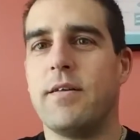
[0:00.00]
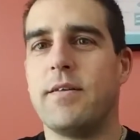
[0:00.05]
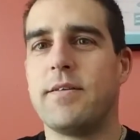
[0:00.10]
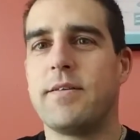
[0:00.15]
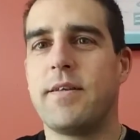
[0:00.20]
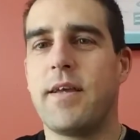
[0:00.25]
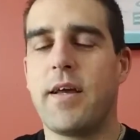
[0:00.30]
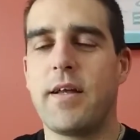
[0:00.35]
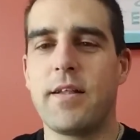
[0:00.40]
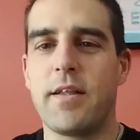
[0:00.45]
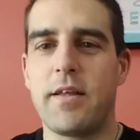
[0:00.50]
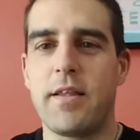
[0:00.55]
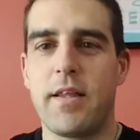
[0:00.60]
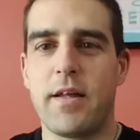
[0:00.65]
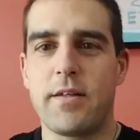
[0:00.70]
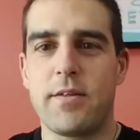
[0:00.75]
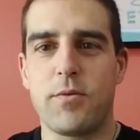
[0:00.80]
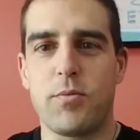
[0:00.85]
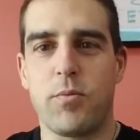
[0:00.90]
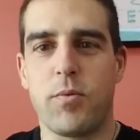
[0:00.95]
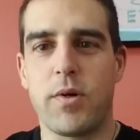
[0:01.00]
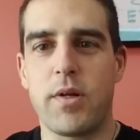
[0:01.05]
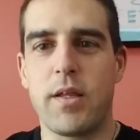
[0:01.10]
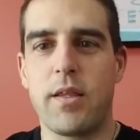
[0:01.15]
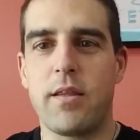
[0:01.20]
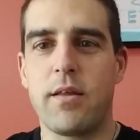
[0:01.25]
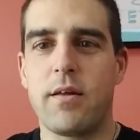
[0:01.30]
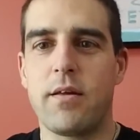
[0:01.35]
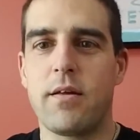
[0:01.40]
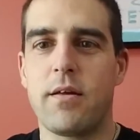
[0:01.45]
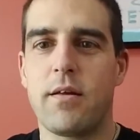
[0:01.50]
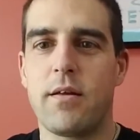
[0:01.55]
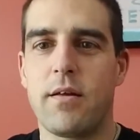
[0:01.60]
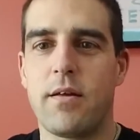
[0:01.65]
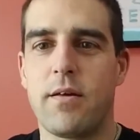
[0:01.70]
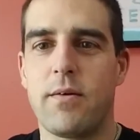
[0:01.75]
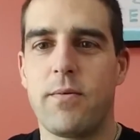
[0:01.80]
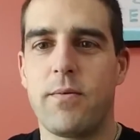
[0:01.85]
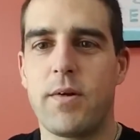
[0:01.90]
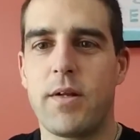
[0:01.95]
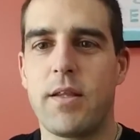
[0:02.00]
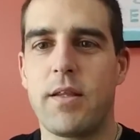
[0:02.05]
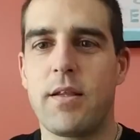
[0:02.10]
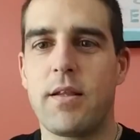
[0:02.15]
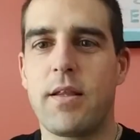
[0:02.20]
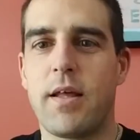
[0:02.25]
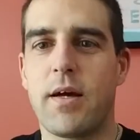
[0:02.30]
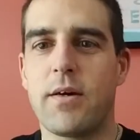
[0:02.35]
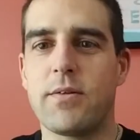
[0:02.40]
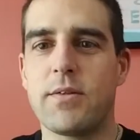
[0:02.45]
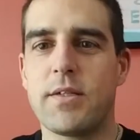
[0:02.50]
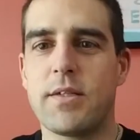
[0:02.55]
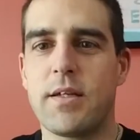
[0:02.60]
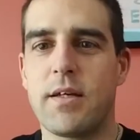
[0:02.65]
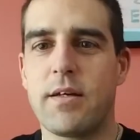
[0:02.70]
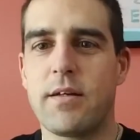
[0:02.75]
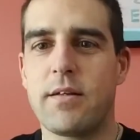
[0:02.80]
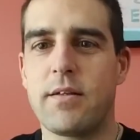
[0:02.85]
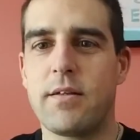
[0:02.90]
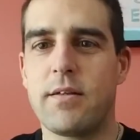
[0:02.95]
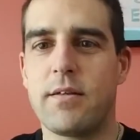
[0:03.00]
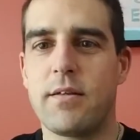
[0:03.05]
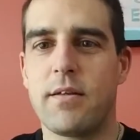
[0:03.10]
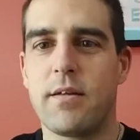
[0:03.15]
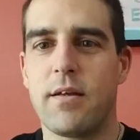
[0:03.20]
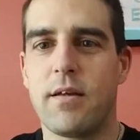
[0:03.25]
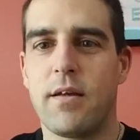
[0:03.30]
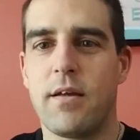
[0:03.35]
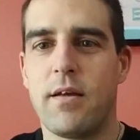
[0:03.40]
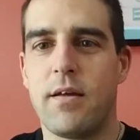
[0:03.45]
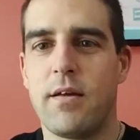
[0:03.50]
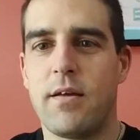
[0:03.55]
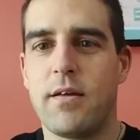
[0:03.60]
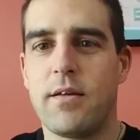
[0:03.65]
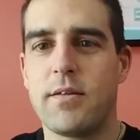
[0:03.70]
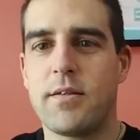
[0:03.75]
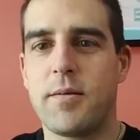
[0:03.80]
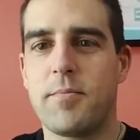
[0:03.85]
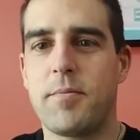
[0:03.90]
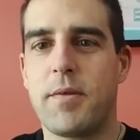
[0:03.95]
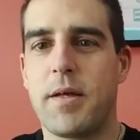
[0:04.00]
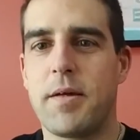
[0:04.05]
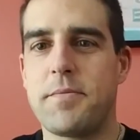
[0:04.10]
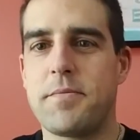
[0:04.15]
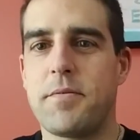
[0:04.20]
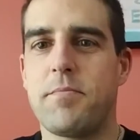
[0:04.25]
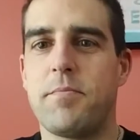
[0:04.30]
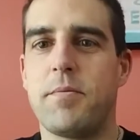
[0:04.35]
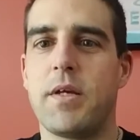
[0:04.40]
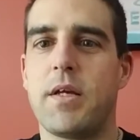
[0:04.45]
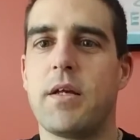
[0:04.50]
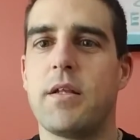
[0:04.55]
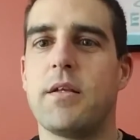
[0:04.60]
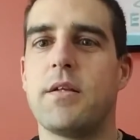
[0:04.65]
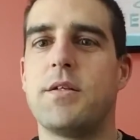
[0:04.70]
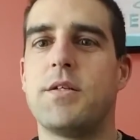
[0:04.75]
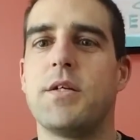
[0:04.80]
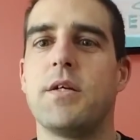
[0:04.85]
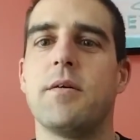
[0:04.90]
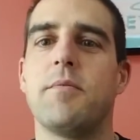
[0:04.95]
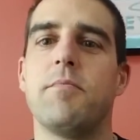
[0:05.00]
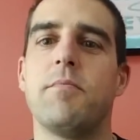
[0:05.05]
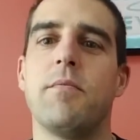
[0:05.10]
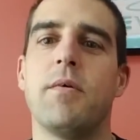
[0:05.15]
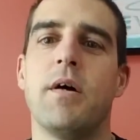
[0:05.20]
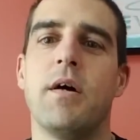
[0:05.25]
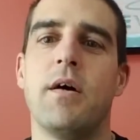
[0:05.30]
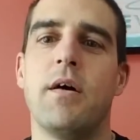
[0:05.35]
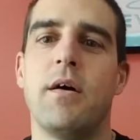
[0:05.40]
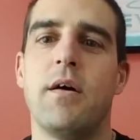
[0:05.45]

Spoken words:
Sadly, that's one of the downsides sometimes of being in the gym.